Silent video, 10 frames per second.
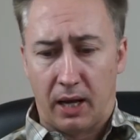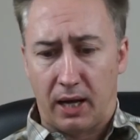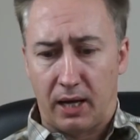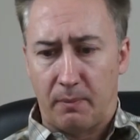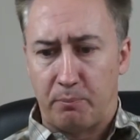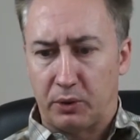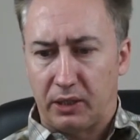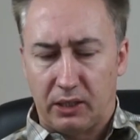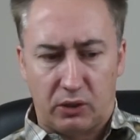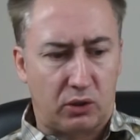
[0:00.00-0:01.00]

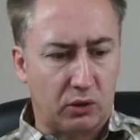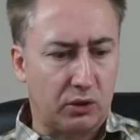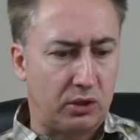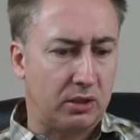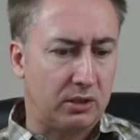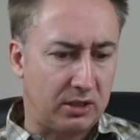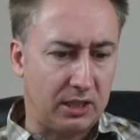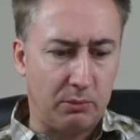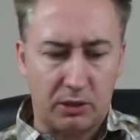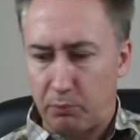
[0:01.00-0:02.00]
But it does
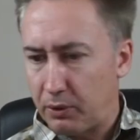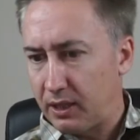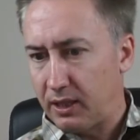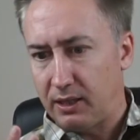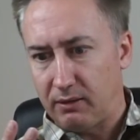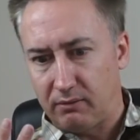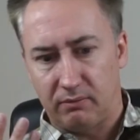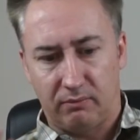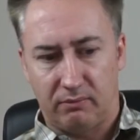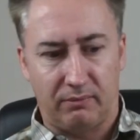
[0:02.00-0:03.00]
seem to be,
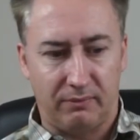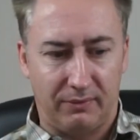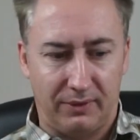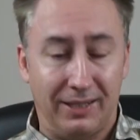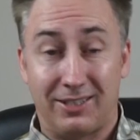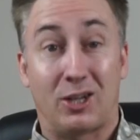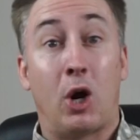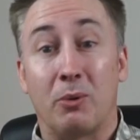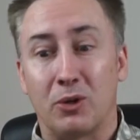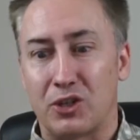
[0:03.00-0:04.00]
it's a
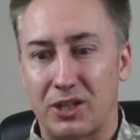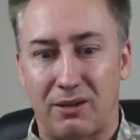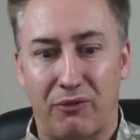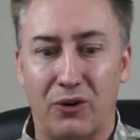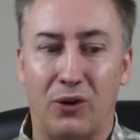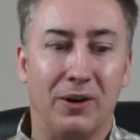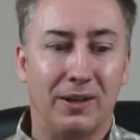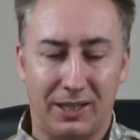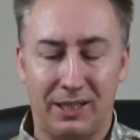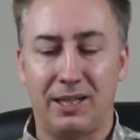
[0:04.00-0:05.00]
Commodore 64.
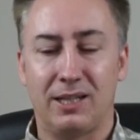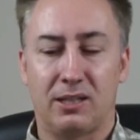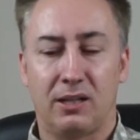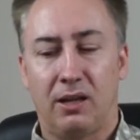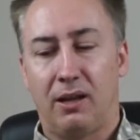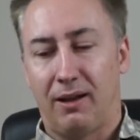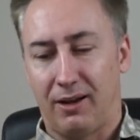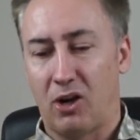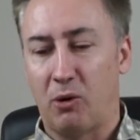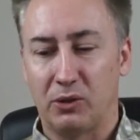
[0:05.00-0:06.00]
It is a
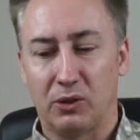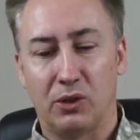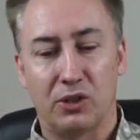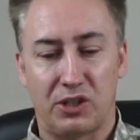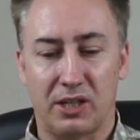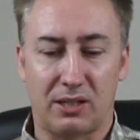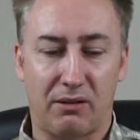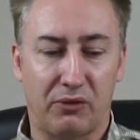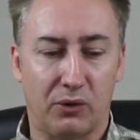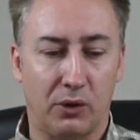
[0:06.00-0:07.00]
Commodore
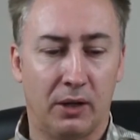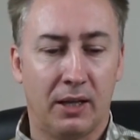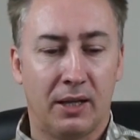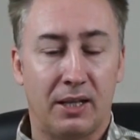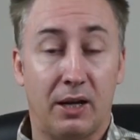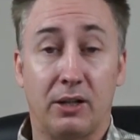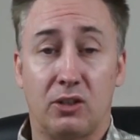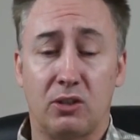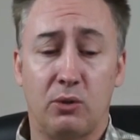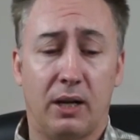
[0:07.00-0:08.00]
64. Now I
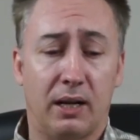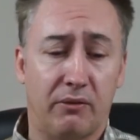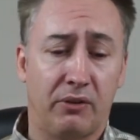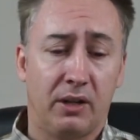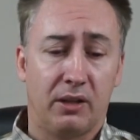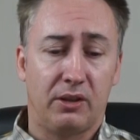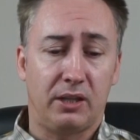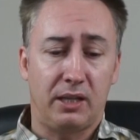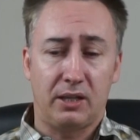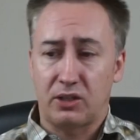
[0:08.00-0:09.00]
do have
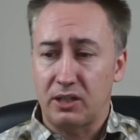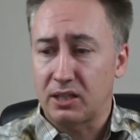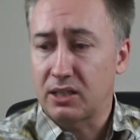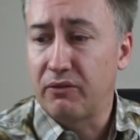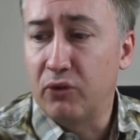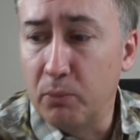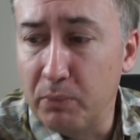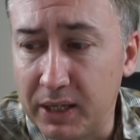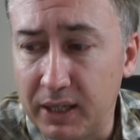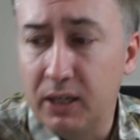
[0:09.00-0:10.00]
the C64
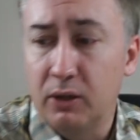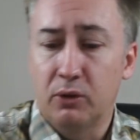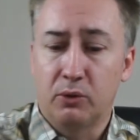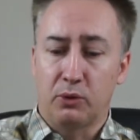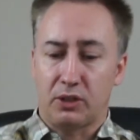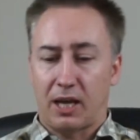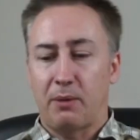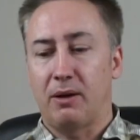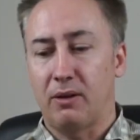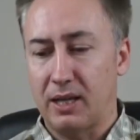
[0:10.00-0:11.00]
Mini, which
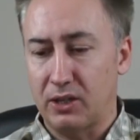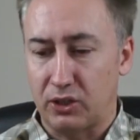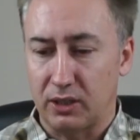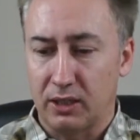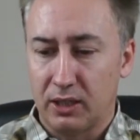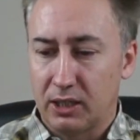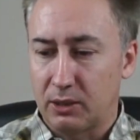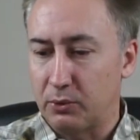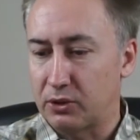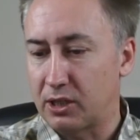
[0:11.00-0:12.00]
came out last year,
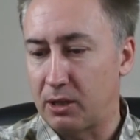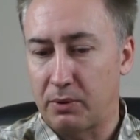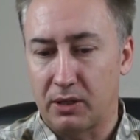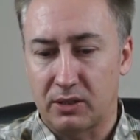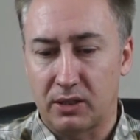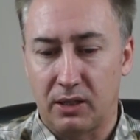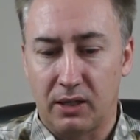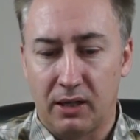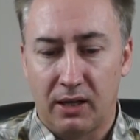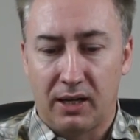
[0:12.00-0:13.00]
to put side by
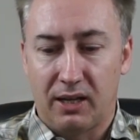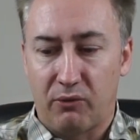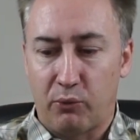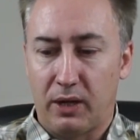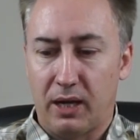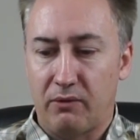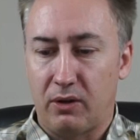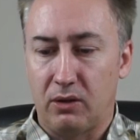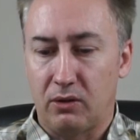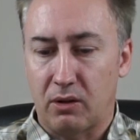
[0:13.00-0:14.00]
side, and if we have a
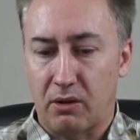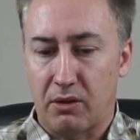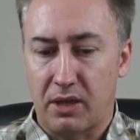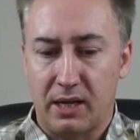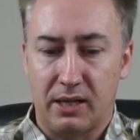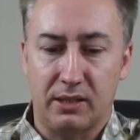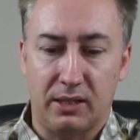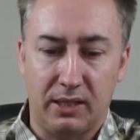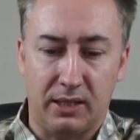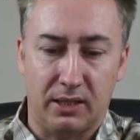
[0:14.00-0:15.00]
look, that
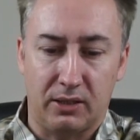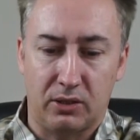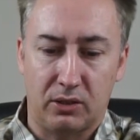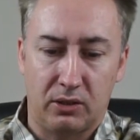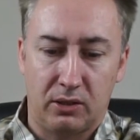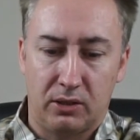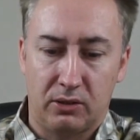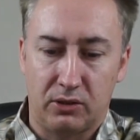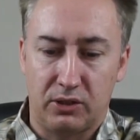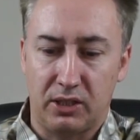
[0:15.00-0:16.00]
is
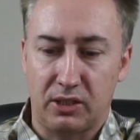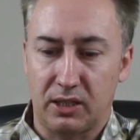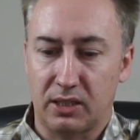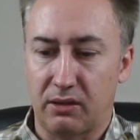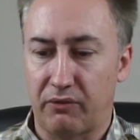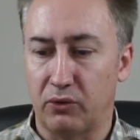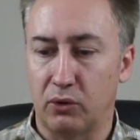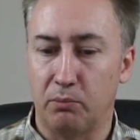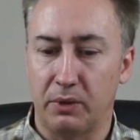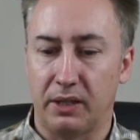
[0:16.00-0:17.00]
the
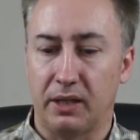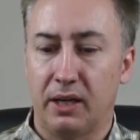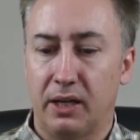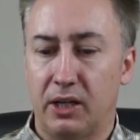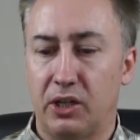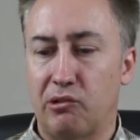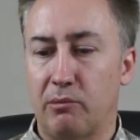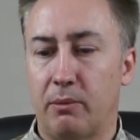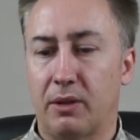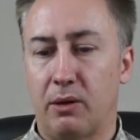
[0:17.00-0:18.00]
C64 Mini, and as you
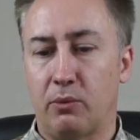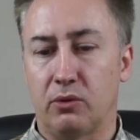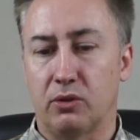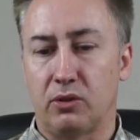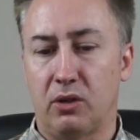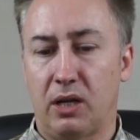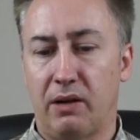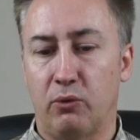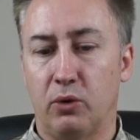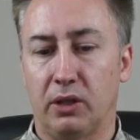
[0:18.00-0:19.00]
remember, that one does not
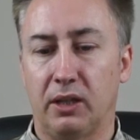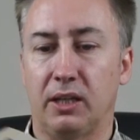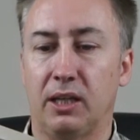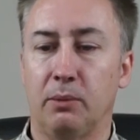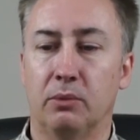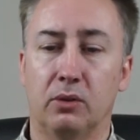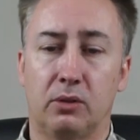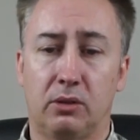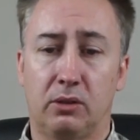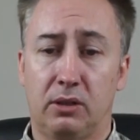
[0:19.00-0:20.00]
have a working
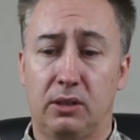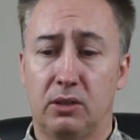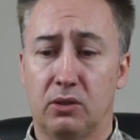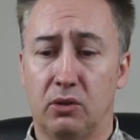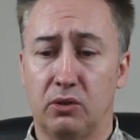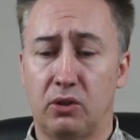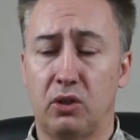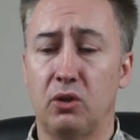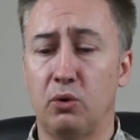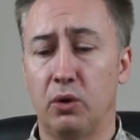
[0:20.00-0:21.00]
keyboard. Got
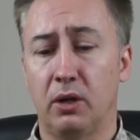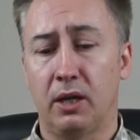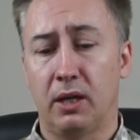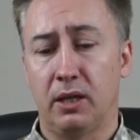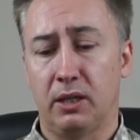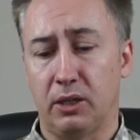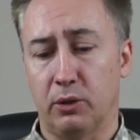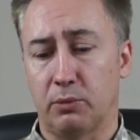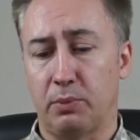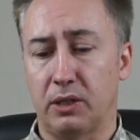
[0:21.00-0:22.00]
two
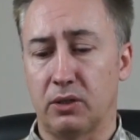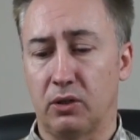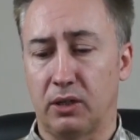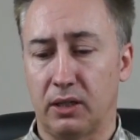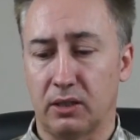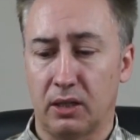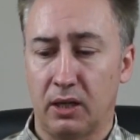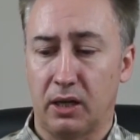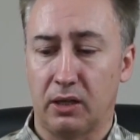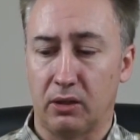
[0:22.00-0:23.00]
USB sockets,
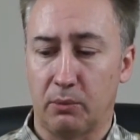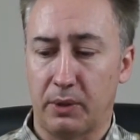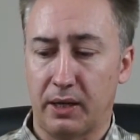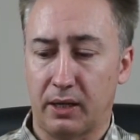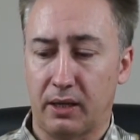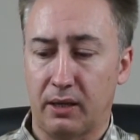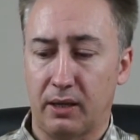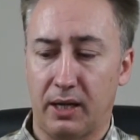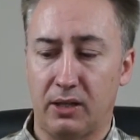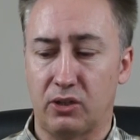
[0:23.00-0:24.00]
and on the back
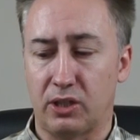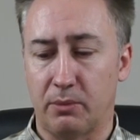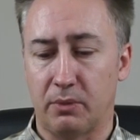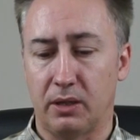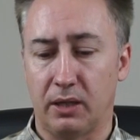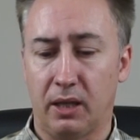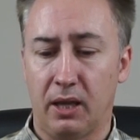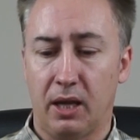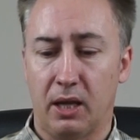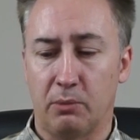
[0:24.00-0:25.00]
HDMI
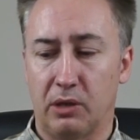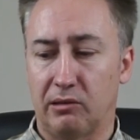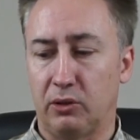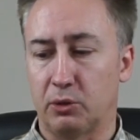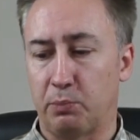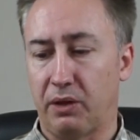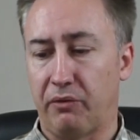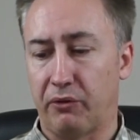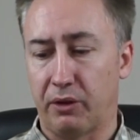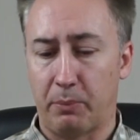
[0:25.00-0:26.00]
and micro USB
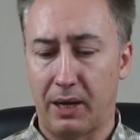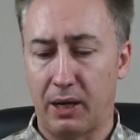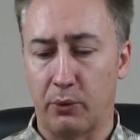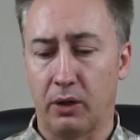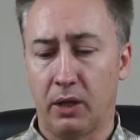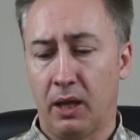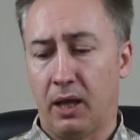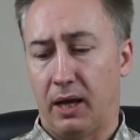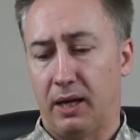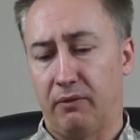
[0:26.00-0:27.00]
for the power
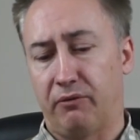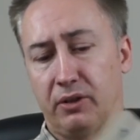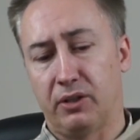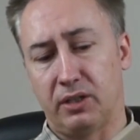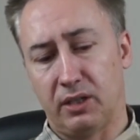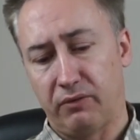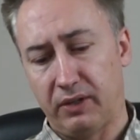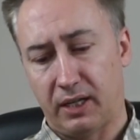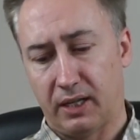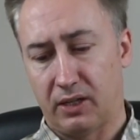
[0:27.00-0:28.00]
and for the
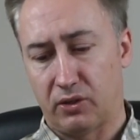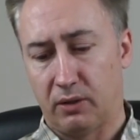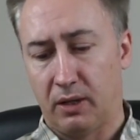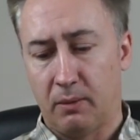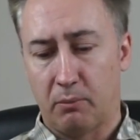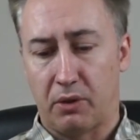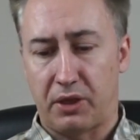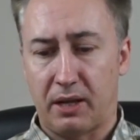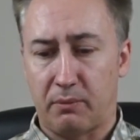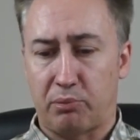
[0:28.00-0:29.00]
TV connection. But
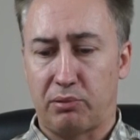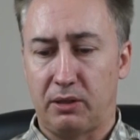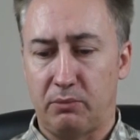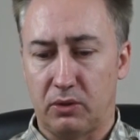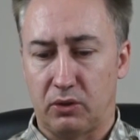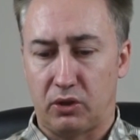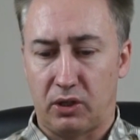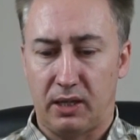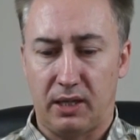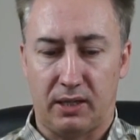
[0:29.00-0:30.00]
that pretty
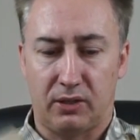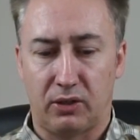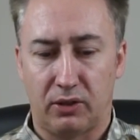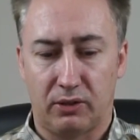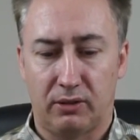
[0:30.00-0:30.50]
much is